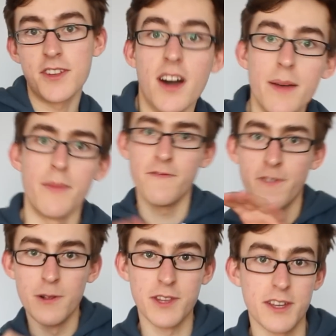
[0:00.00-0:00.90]
Time,
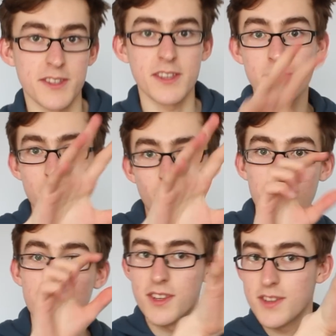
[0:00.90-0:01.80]
folder season
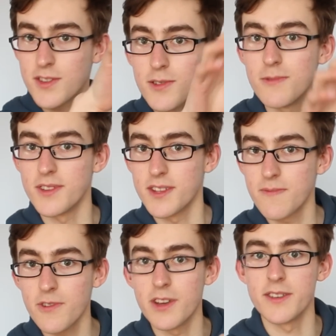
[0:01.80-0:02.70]
1, season 2,
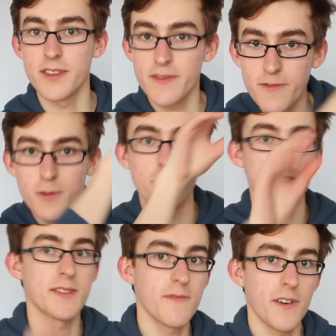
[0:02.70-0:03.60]
season 3, season 4,
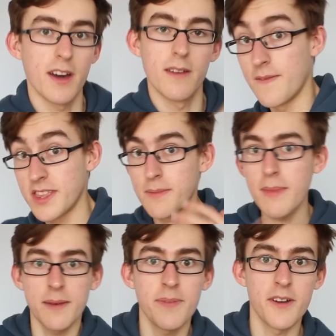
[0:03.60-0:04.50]
season 5. And then the
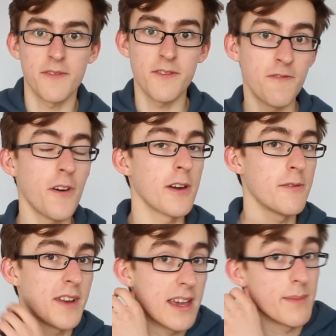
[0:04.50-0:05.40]
main part of the
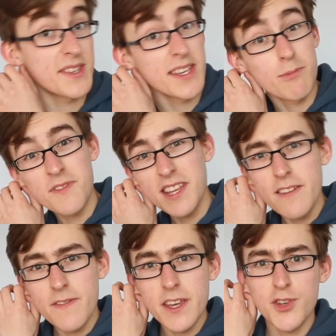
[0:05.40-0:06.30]
file name, you see, with
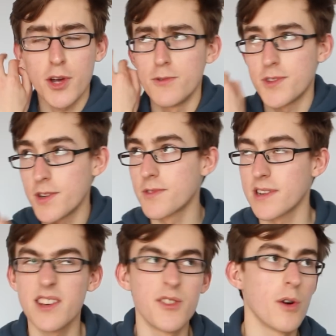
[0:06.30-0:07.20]
TV shows
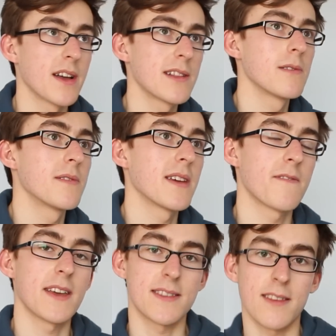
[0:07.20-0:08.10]
usually you're not including
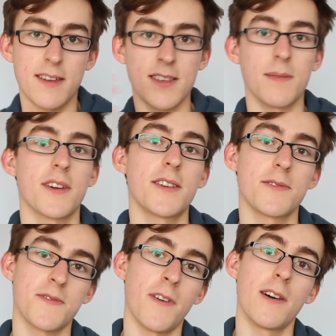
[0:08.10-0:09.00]
things like
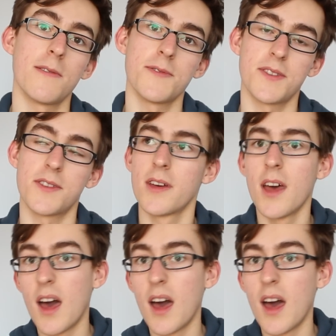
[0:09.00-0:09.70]
subtitles files and